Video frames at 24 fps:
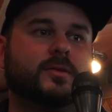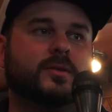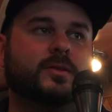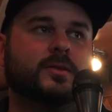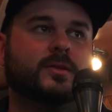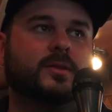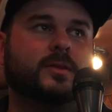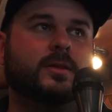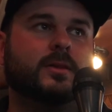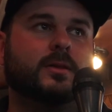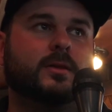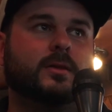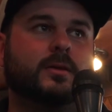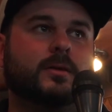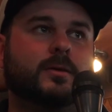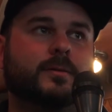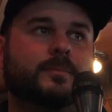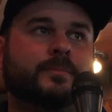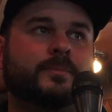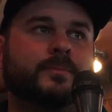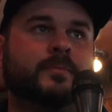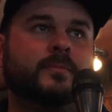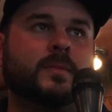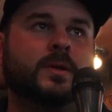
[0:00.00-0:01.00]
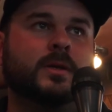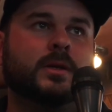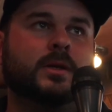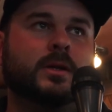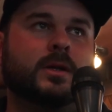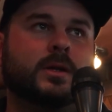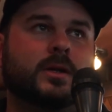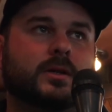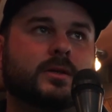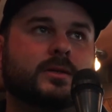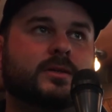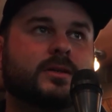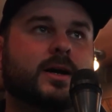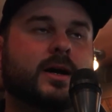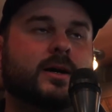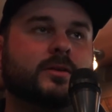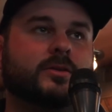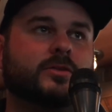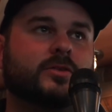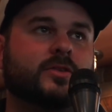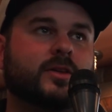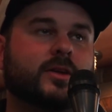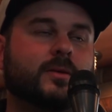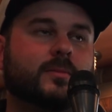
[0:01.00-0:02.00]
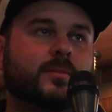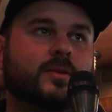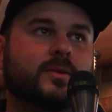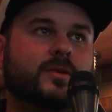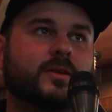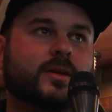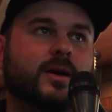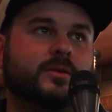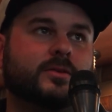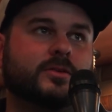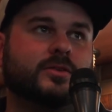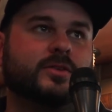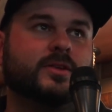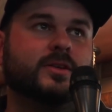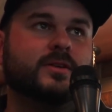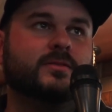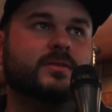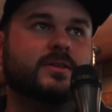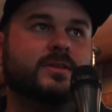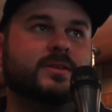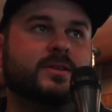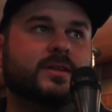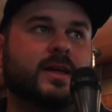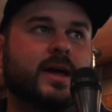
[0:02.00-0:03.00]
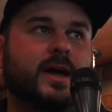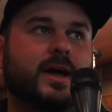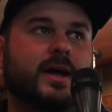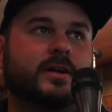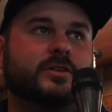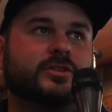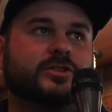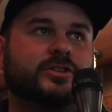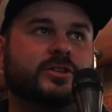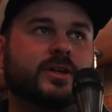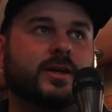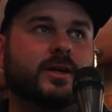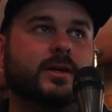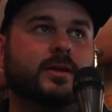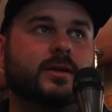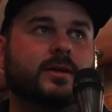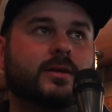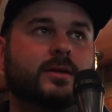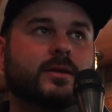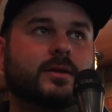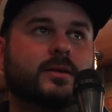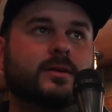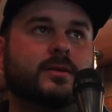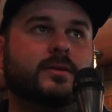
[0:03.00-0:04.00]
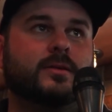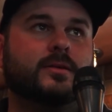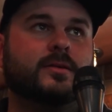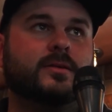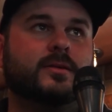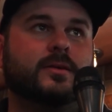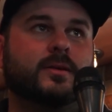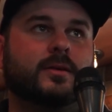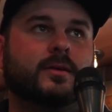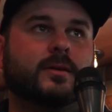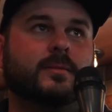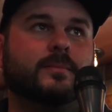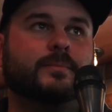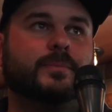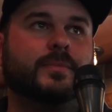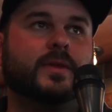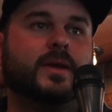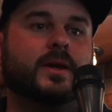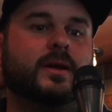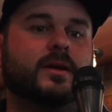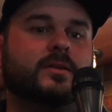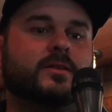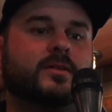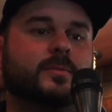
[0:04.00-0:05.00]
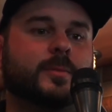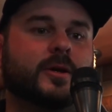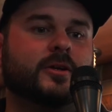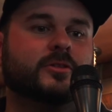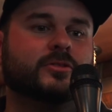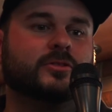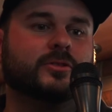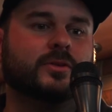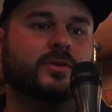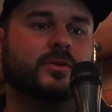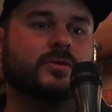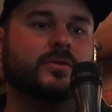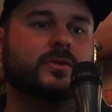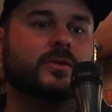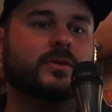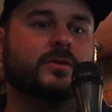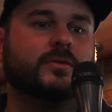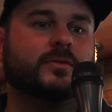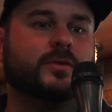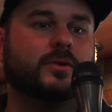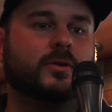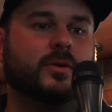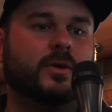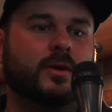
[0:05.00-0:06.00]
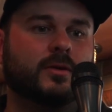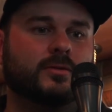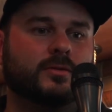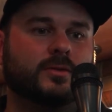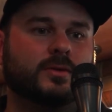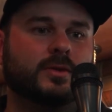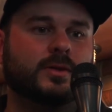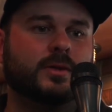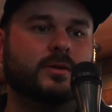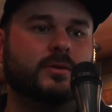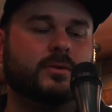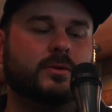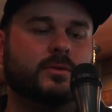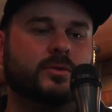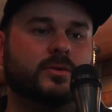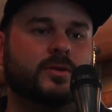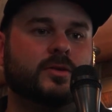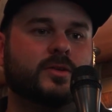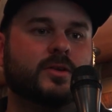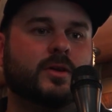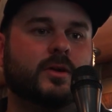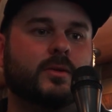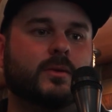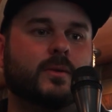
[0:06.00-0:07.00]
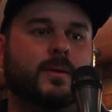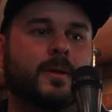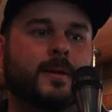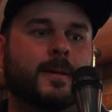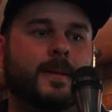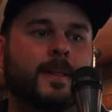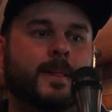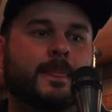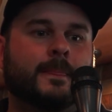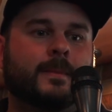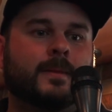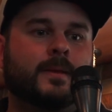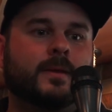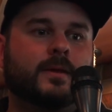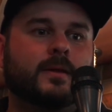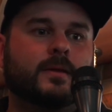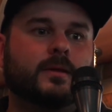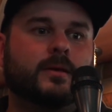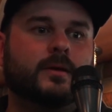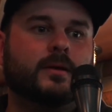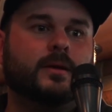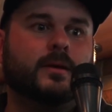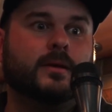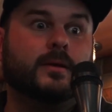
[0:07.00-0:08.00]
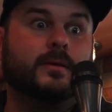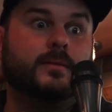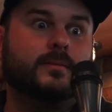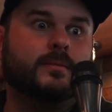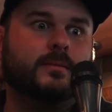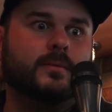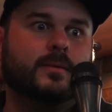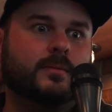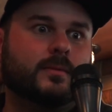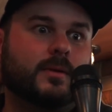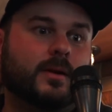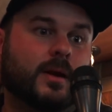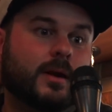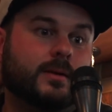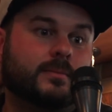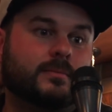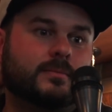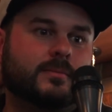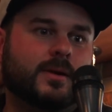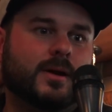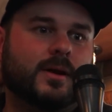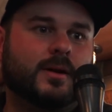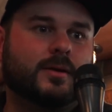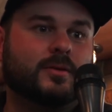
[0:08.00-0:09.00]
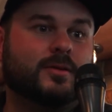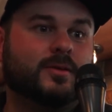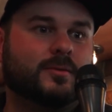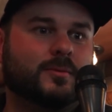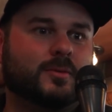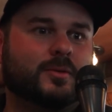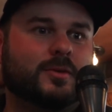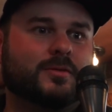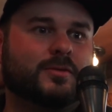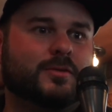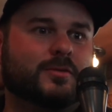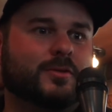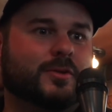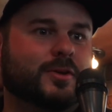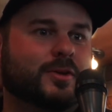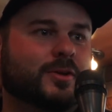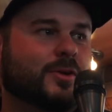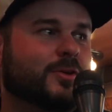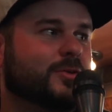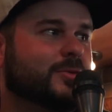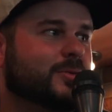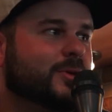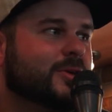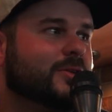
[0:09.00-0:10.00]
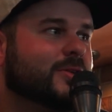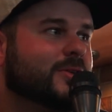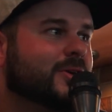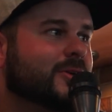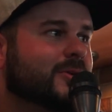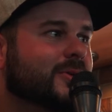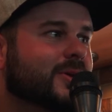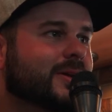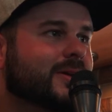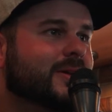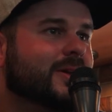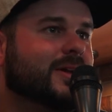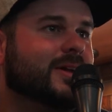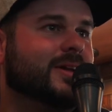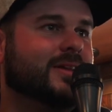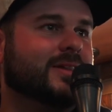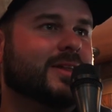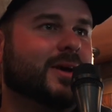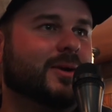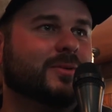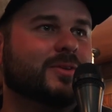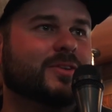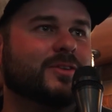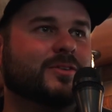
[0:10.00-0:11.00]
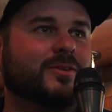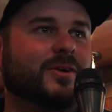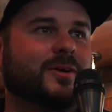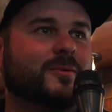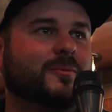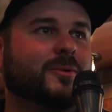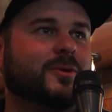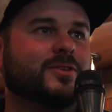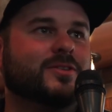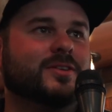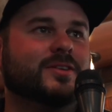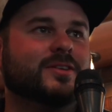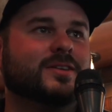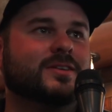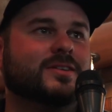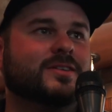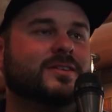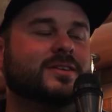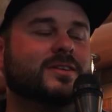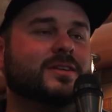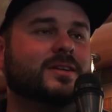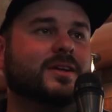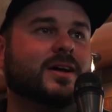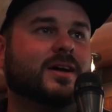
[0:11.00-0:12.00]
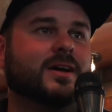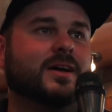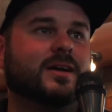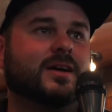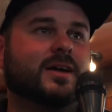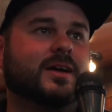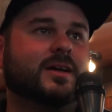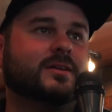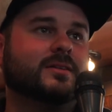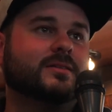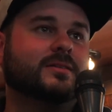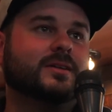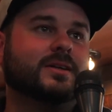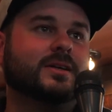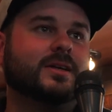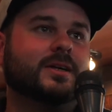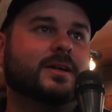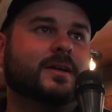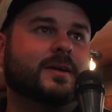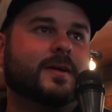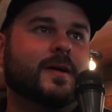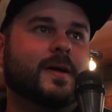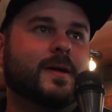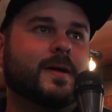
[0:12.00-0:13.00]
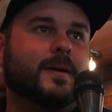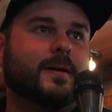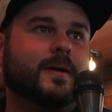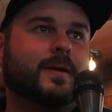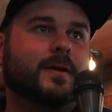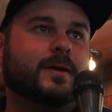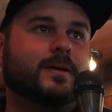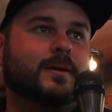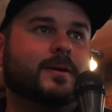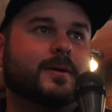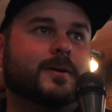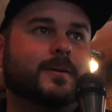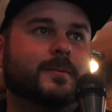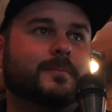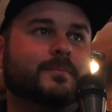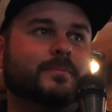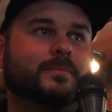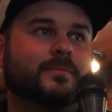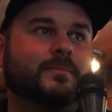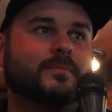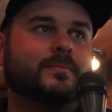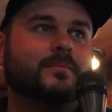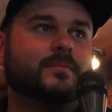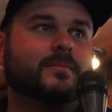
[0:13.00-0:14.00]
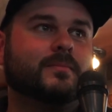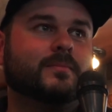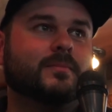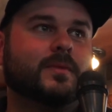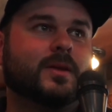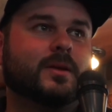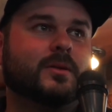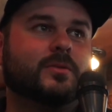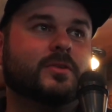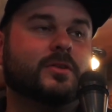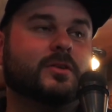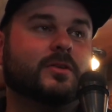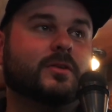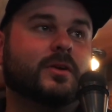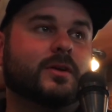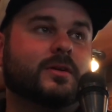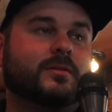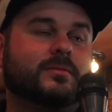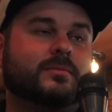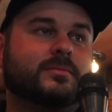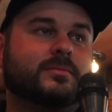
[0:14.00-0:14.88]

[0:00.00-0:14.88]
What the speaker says: it's the doctor's name is Dr. Steven Stash, and he is the head specialist for the Philadelphia Eagles. So I honestly believe he really knows what he's doing, and that was the right person to see. And it was a great